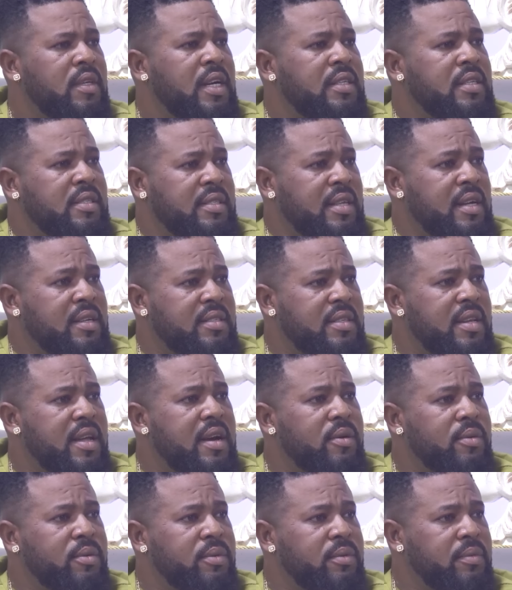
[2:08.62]
As it stands
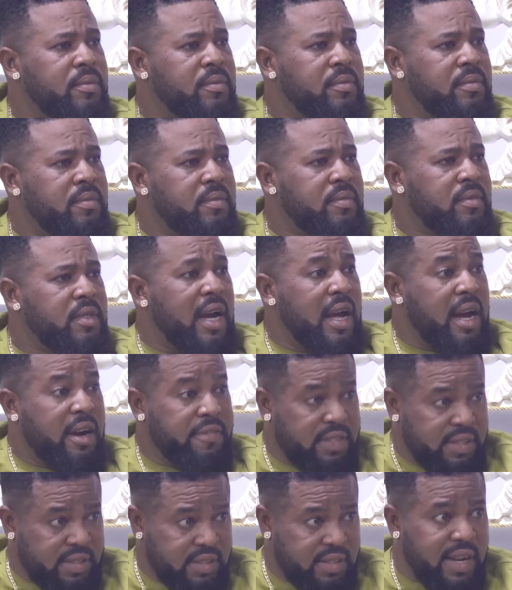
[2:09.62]
now, I
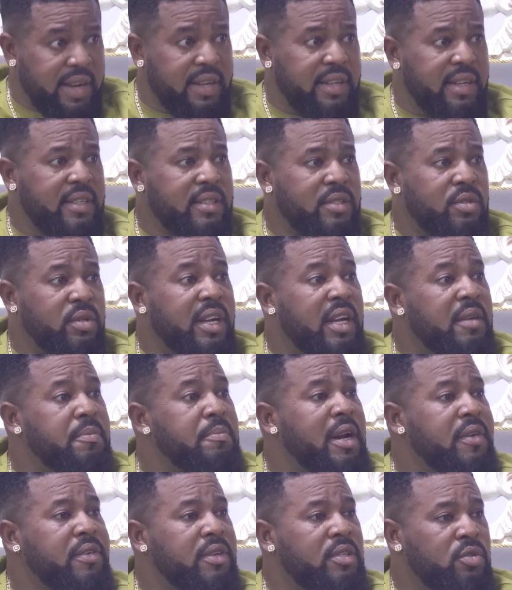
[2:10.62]
have decided to get
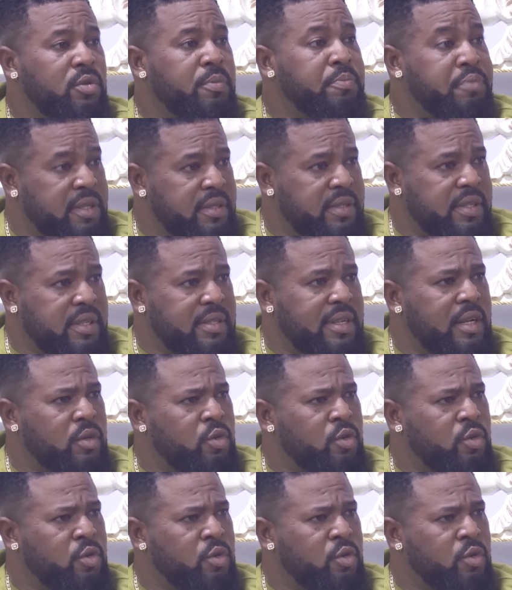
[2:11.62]
married to Princess